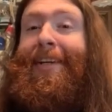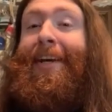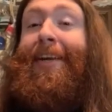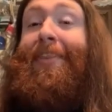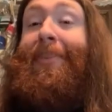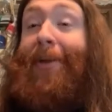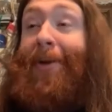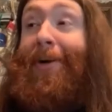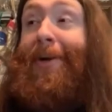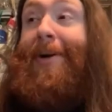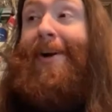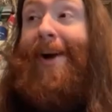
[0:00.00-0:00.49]

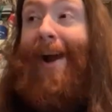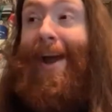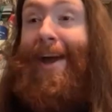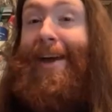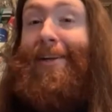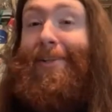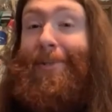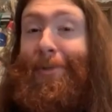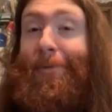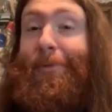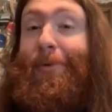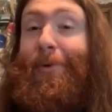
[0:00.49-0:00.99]
there are
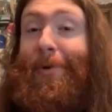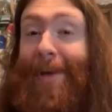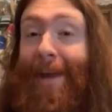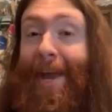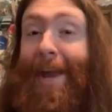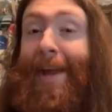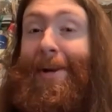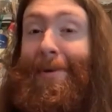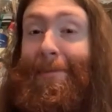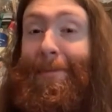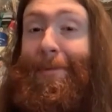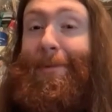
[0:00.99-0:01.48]
actual
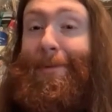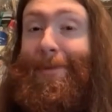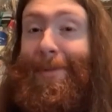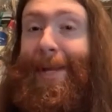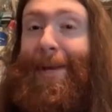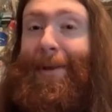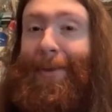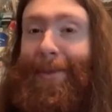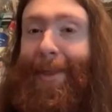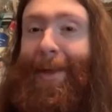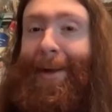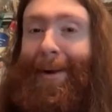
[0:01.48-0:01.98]
cannibals
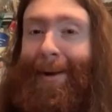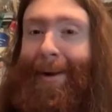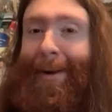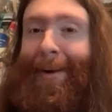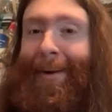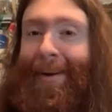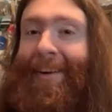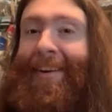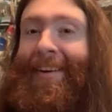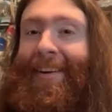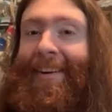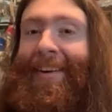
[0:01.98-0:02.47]
out
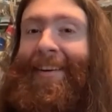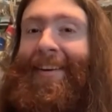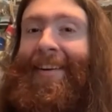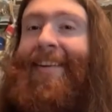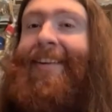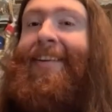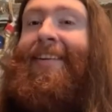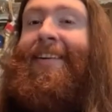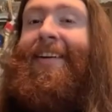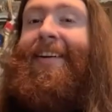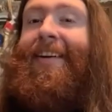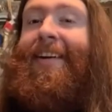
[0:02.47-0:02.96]
there
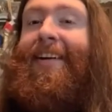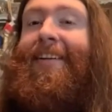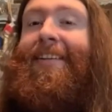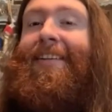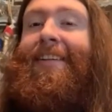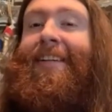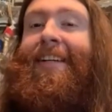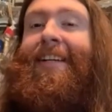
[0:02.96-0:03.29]
you know